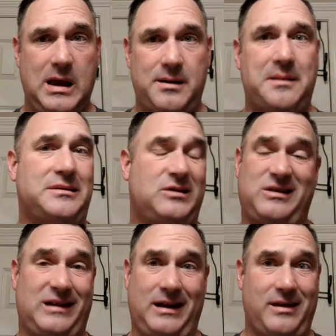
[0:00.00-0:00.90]
and I'm
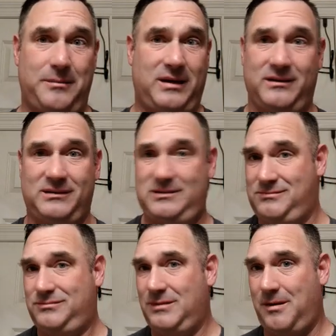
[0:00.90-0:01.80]
just saying that because
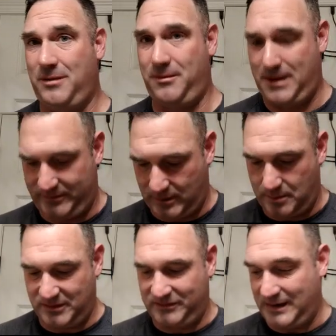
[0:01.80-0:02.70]
I'm in the pass around,
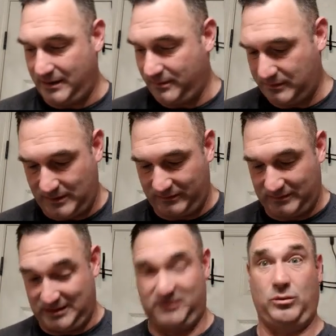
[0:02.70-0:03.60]
I'm just saying this because
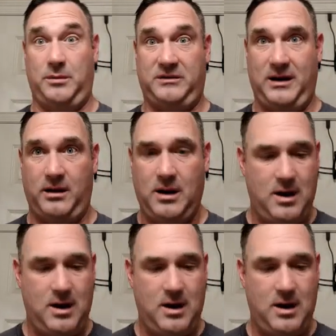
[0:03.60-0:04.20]
this is what I'm saying.